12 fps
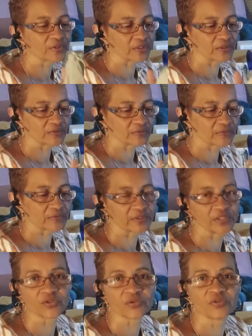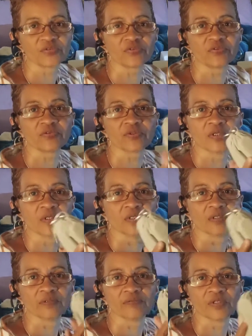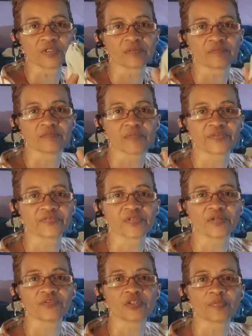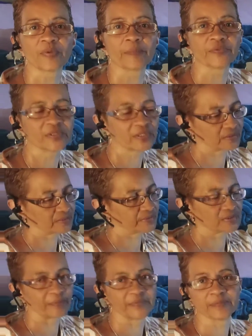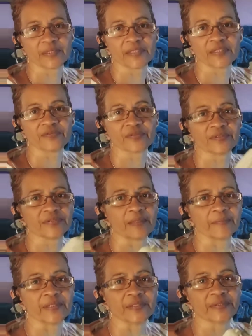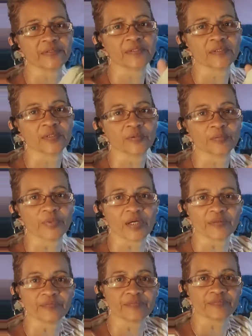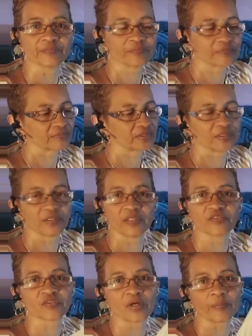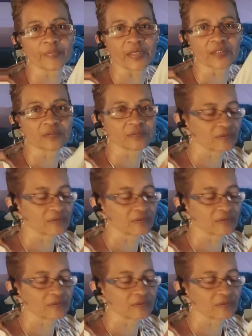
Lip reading: in here. Okay, so this is, look, about the size of the palm of your hand. I mean, my hands aren't that big, but it's compact.